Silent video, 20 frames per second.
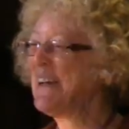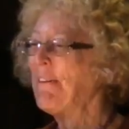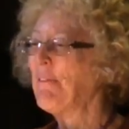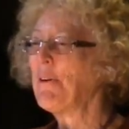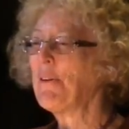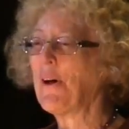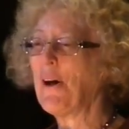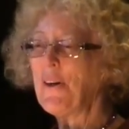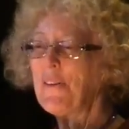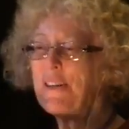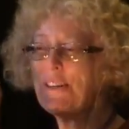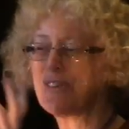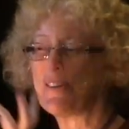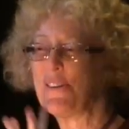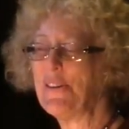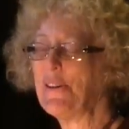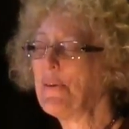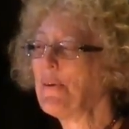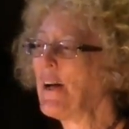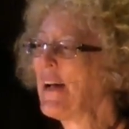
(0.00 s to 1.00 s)
with all these
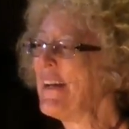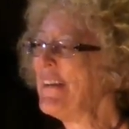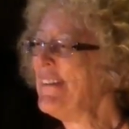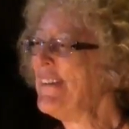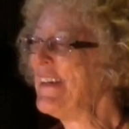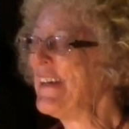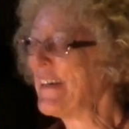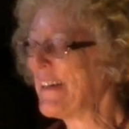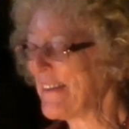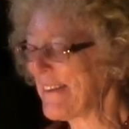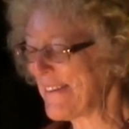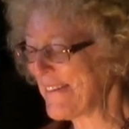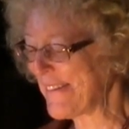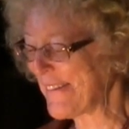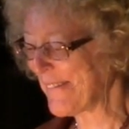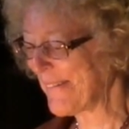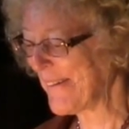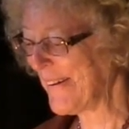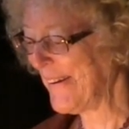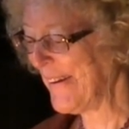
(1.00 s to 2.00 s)
new ideas